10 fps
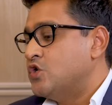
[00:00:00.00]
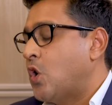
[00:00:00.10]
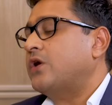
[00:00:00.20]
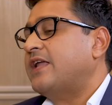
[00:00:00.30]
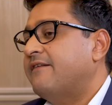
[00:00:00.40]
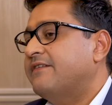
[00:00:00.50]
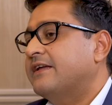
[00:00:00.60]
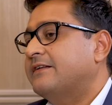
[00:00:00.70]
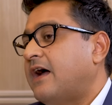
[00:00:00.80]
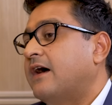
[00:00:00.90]
not
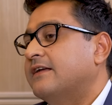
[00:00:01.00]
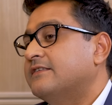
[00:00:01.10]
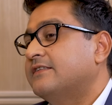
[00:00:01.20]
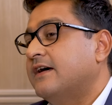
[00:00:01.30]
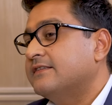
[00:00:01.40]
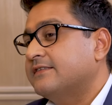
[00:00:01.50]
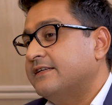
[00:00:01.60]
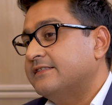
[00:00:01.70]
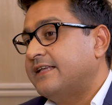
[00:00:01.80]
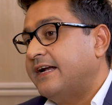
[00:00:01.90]
having targets does
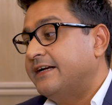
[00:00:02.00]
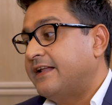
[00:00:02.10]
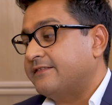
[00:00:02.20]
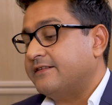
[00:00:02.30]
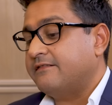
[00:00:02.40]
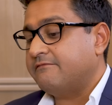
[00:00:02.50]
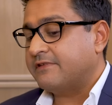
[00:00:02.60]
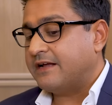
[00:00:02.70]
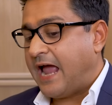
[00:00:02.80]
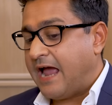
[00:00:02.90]
is that it doesn't
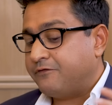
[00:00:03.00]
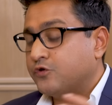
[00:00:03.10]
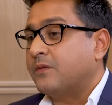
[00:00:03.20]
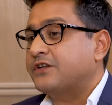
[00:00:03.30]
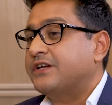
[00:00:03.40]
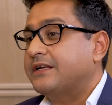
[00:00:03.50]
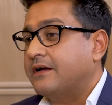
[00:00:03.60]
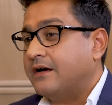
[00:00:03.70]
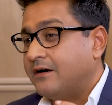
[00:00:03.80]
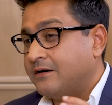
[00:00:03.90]
have too much in,
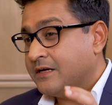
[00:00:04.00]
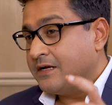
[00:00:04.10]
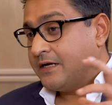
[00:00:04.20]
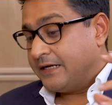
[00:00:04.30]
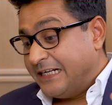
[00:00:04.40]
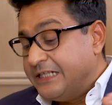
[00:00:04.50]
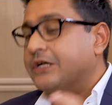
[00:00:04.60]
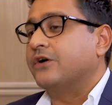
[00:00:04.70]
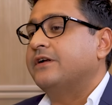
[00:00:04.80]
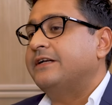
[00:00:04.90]
uh,
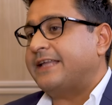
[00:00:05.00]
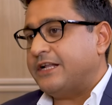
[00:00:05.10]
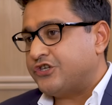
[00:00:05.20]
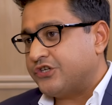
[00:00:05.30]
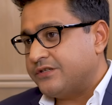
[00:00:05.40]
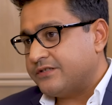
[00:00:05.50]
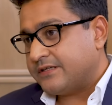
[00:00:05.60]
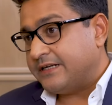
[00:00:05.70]
internal tensions